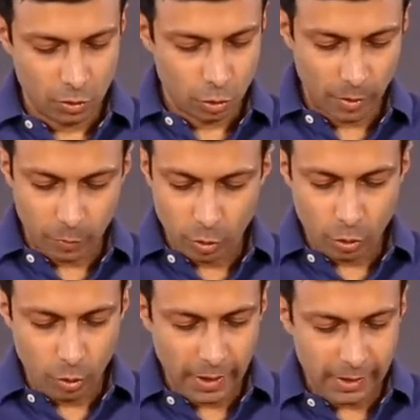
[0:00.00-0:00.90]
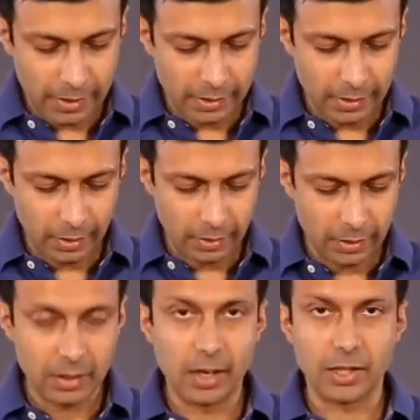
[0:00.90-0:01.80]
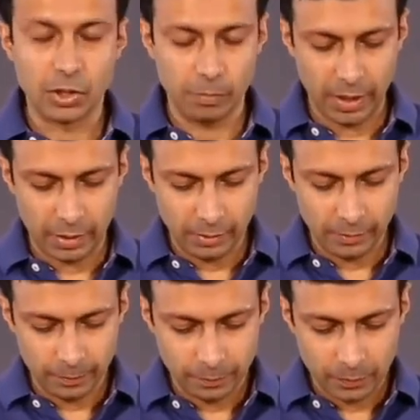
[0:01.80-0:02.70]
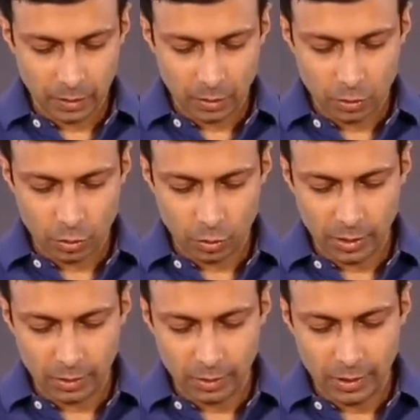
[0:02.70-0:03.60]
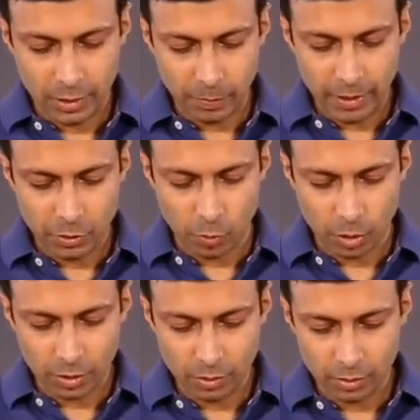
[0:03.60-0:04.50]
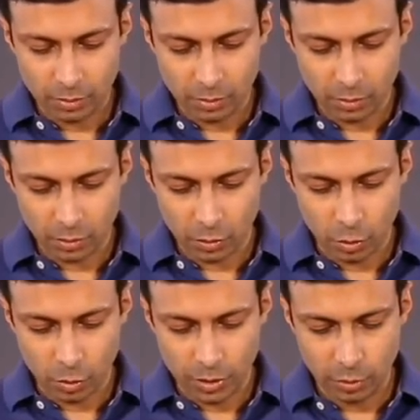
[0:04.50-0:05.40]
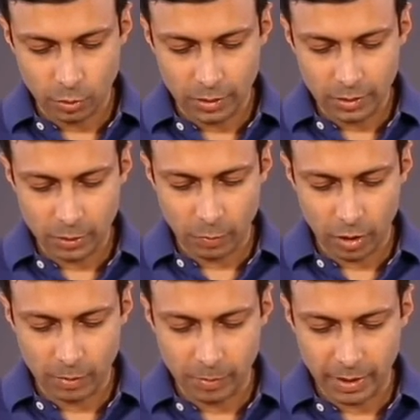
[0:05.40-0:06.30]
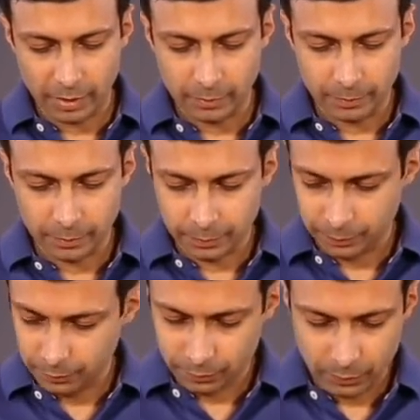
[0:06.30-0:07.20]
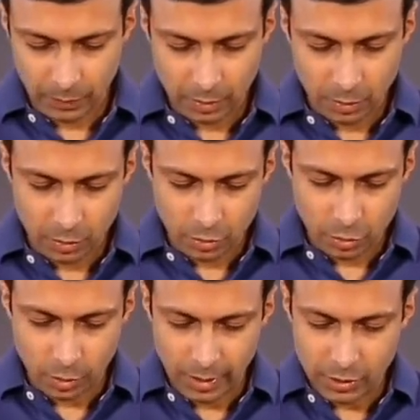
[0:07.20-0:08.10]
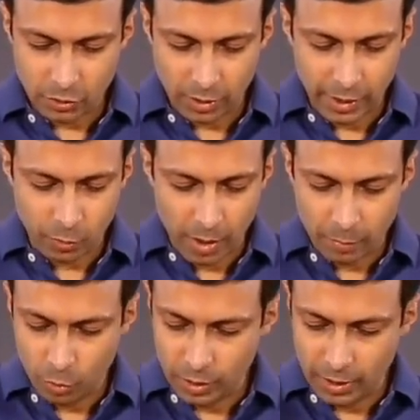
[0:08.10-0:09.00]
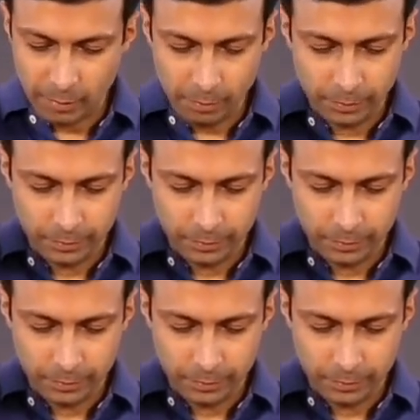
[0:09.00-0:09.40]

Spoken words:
So I'm going to go ahead and tilt this larger beaker so that the displaced water goes into the smaller beaker. So let's try it one more time.